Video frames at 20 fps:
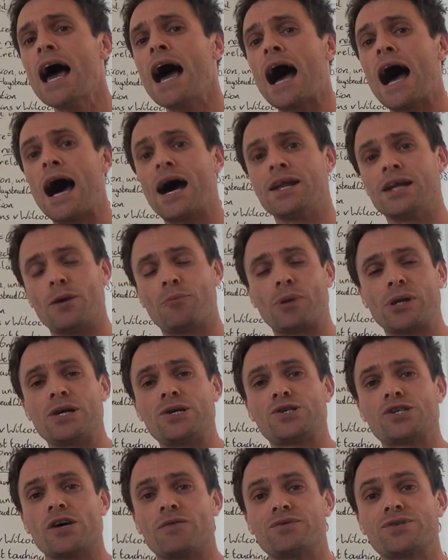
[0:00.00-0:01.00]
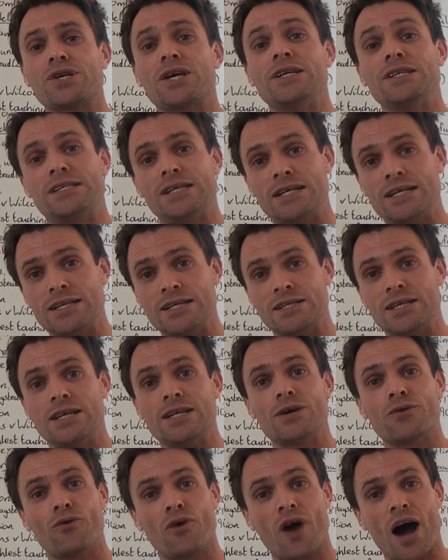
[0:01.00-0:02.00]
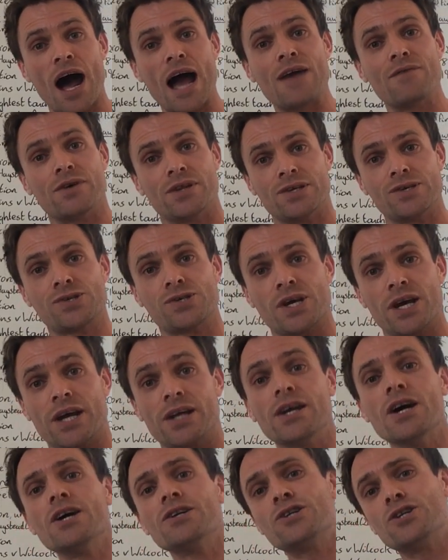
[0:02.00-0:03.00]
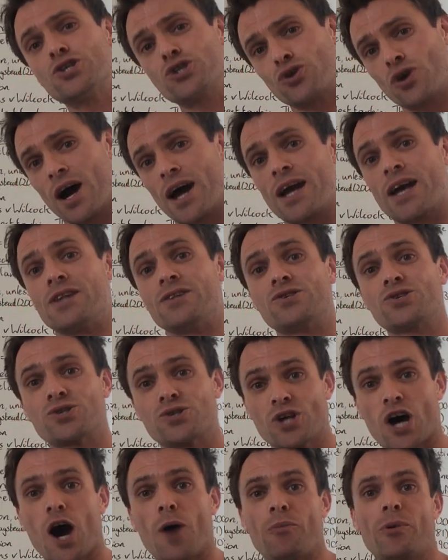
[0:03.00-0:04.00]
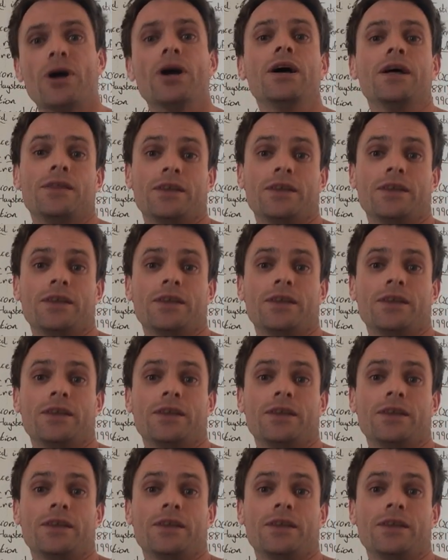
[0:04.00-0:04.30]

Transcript: and a police officer did indeed arrive at the scene to try and stop